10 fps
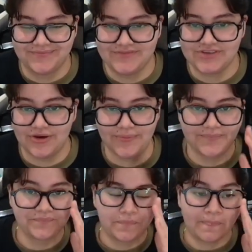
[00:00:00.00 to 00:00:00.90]
So,
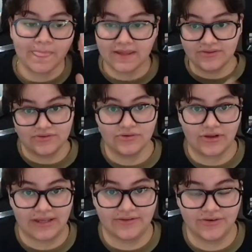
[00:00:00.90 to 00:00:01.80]

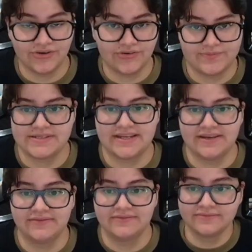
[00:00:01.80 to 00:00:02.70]
okay, you're new to
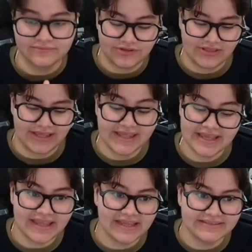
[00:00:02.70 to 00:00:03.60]
Obsidian. You're like, yeah,
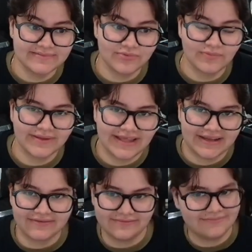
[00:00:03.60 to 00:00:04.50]
it's simple, but
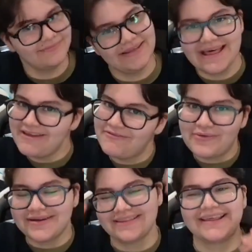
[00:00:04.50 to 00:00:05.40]
like my life or
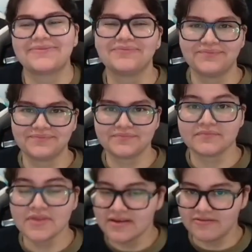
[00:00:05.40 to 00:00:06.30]
what? Like,
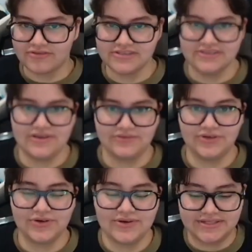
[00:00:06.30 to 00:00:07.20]
first thing you have to
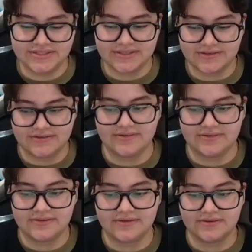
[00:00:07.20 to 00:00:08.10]
do is
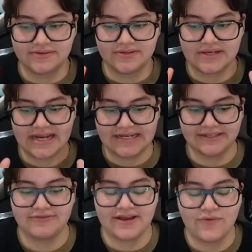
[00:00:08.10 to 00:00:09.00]

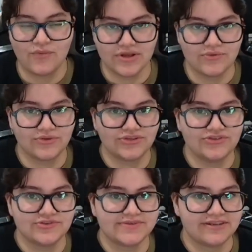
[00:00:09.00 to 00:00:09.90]
identify what you want to
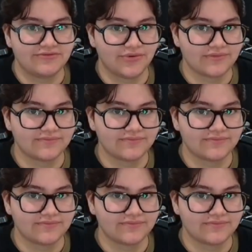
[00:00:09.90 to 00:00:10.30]
use Obsidian for.